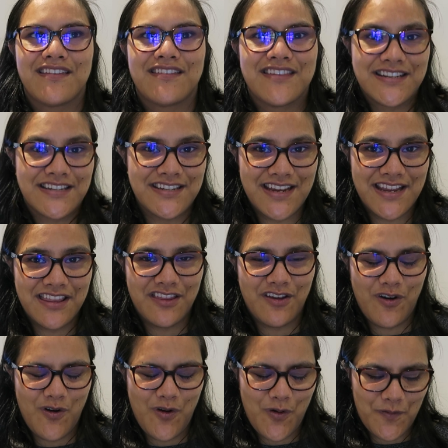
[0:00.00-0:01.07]
This year,
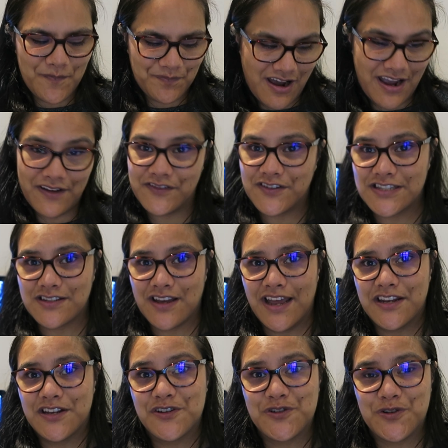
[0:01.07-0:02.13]
though, I've
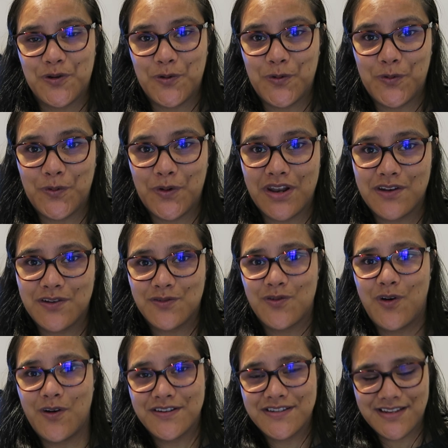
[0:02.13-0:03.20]
decided to
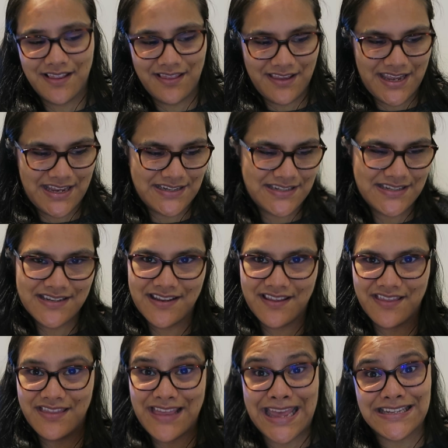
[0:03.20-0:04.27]
not let
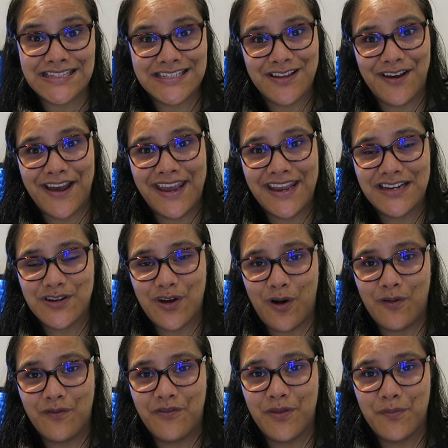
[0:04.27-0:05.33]
that side
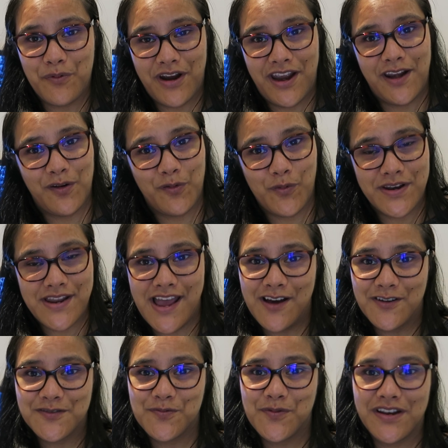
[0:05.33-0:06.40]
of the brain win
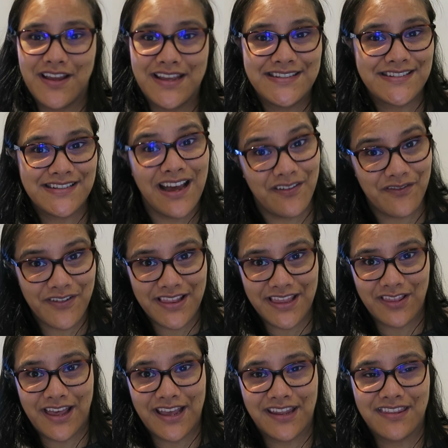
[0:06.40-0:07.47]
out when I start
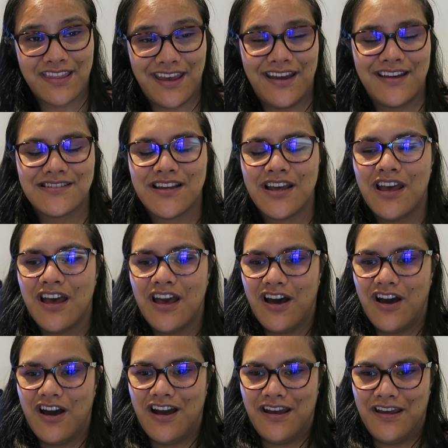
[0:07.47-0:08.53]
feeling like that.
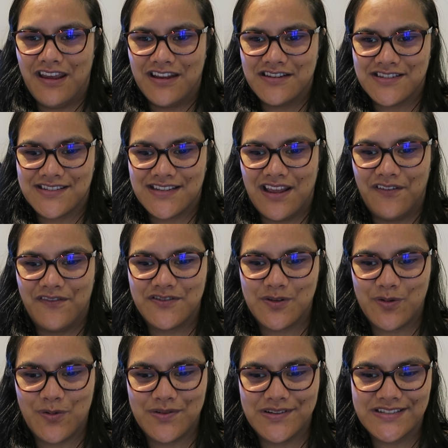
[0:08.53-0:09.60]
I just have
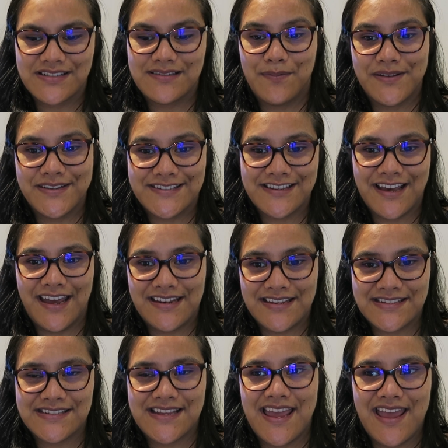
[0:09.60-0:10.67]
to step aside
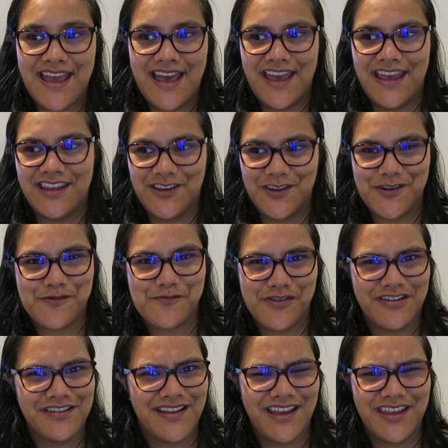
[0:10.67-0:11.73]
and say, hey, you know
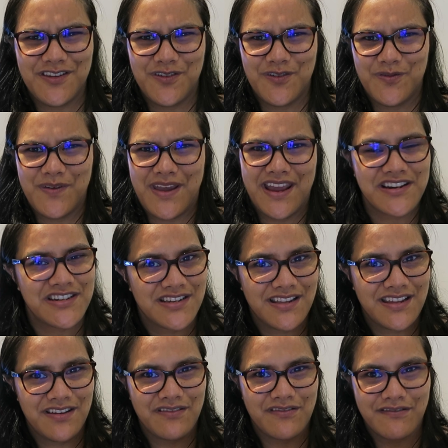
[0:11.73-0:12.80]
what? Are you
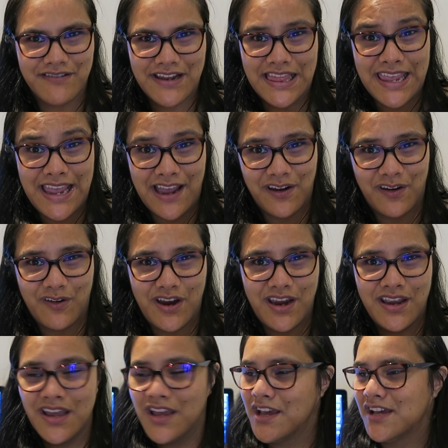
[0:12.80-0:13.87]
actually really
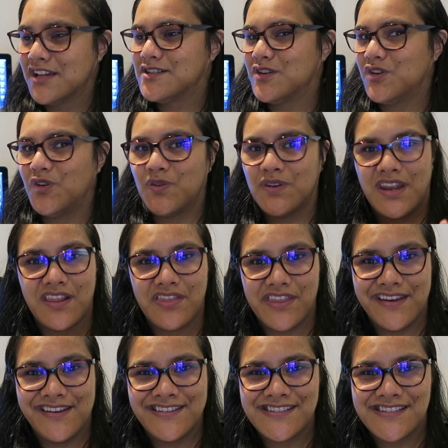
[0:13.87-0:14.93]
hungry? Do you need
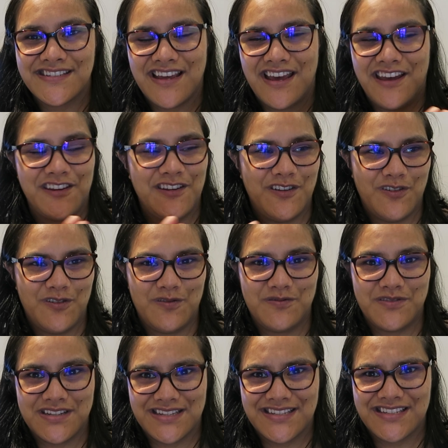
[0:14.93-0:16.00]
this? Are you
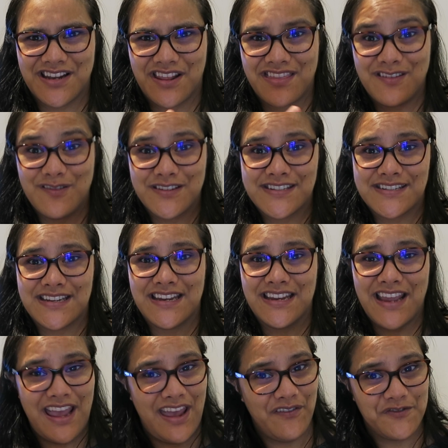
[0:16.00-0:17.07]
just
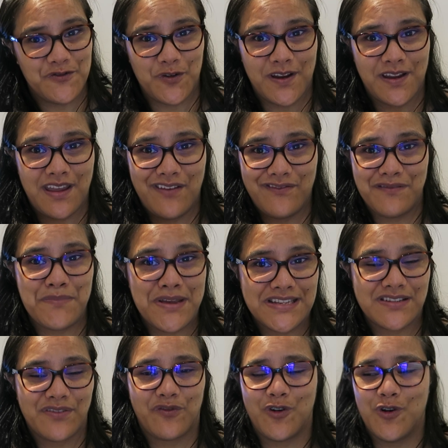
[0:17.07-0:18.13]
thirsty? Have a drink, have a
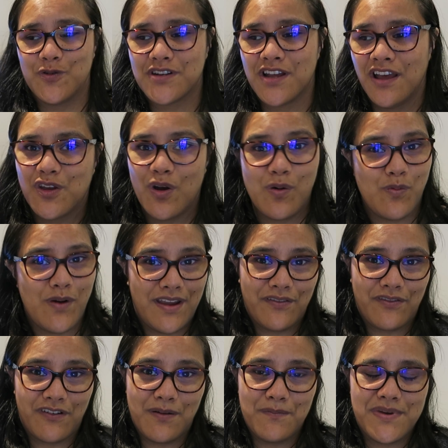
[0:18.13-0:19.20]
piece of fruit, go away
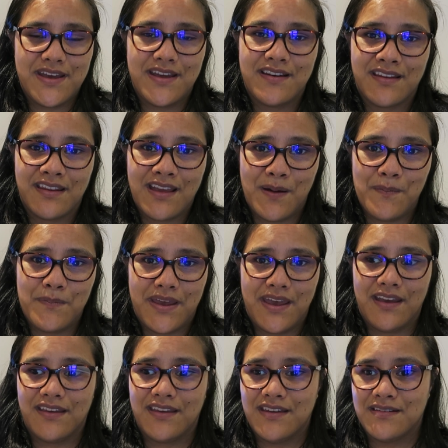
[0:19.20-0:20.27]
for a bit, and come
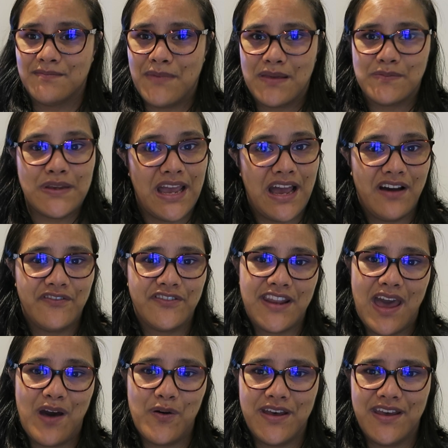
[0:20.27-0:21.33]
back in maybe half an
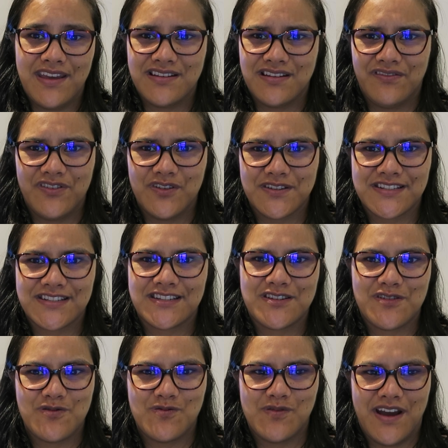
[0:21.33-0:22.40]
hour. And if you're
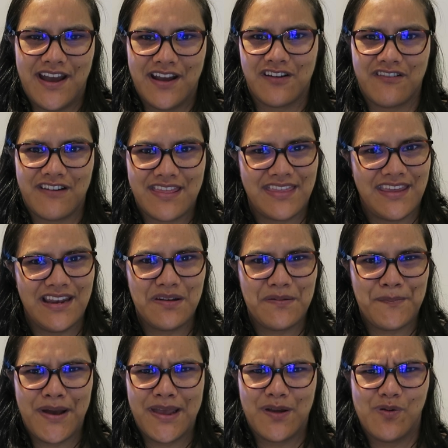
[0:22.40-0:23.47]
still hungry, then
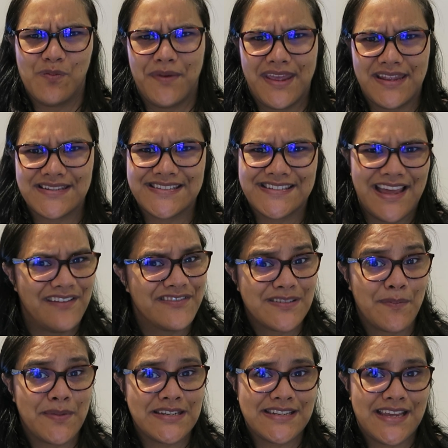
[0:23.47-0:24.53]
by all means, have
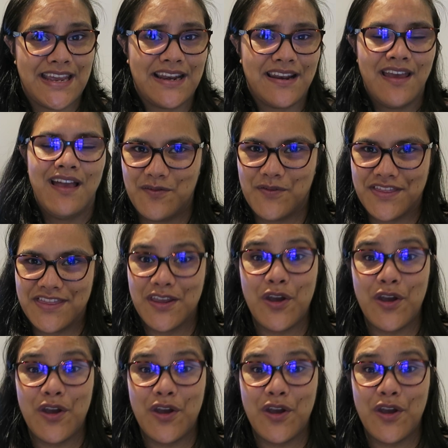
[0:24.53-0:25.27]
something to eat. With